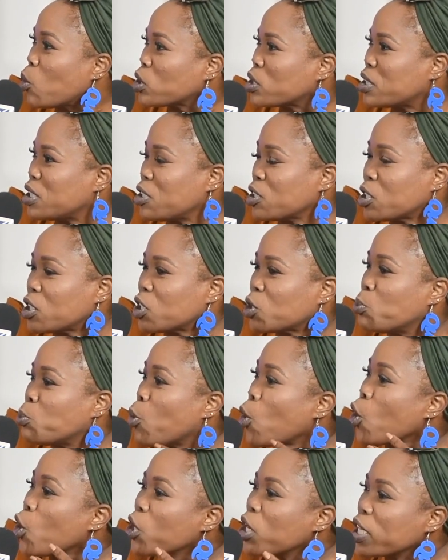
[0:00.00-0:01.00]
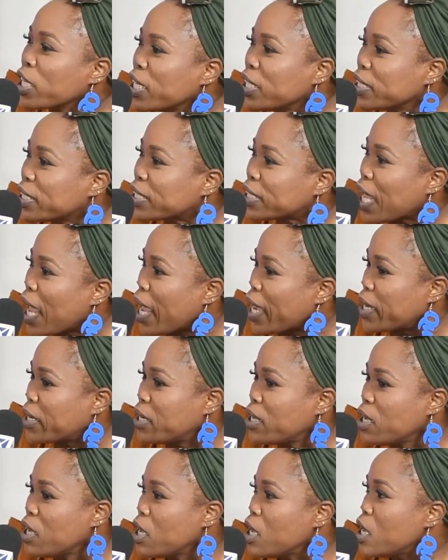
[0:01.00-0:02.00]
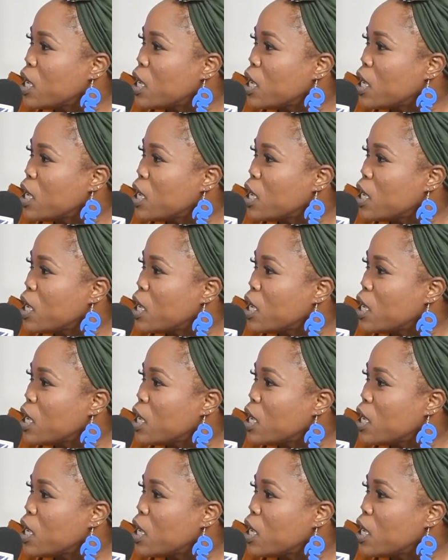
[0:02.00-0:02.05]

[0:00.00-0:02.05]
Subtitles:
but there's this burning inside.